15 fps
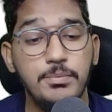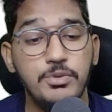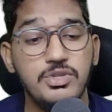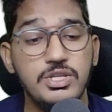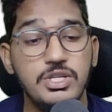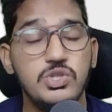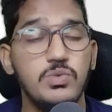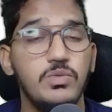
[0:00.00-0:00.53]

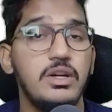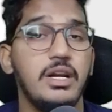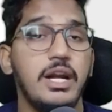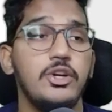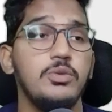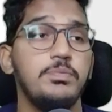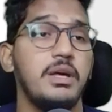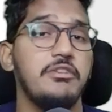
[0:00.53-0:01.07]
procedures you will
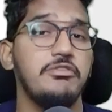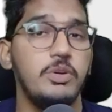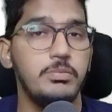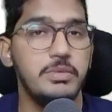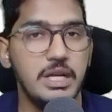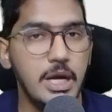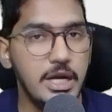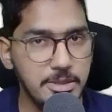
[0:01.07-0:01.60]
try to perform
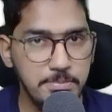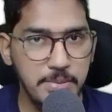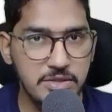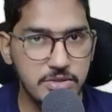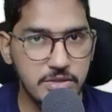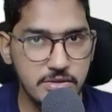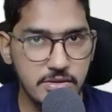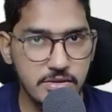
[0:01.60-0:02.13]
regarding
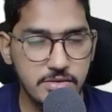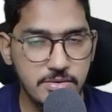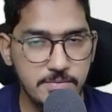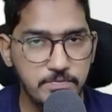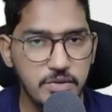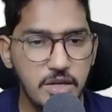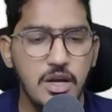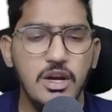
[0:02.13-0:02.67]
purchases.
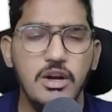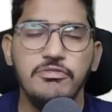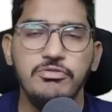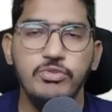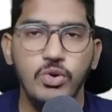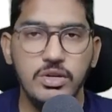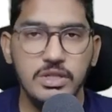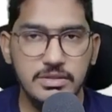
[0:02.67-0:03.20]

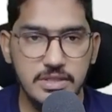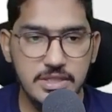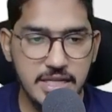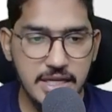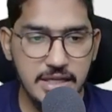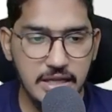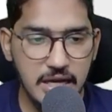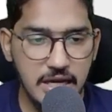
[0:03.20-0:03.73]
4 they will
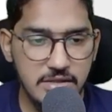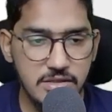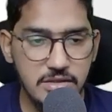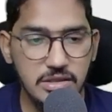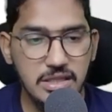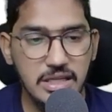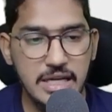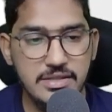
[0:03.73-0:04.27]
say in the
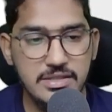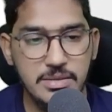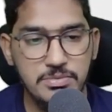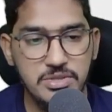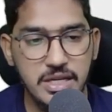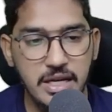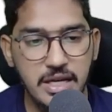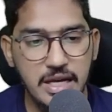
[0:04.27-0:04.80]
answer: consumption